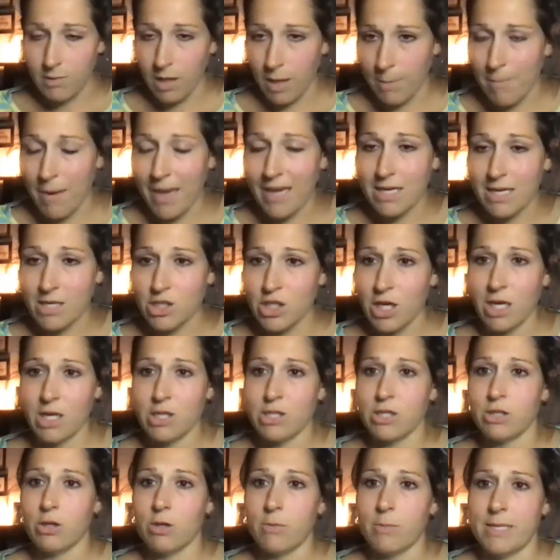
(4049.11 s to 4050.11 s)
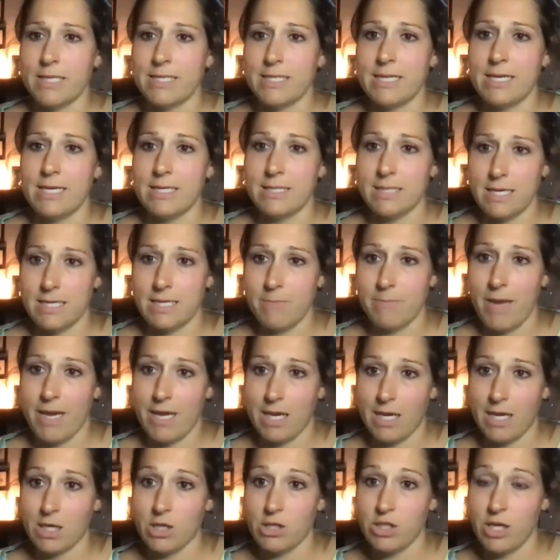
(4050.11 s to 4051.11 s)
make a change in your business, because
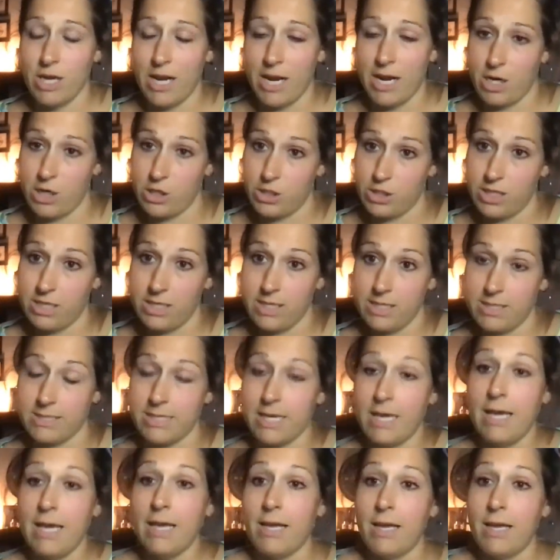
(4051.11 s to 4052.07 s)
making a change is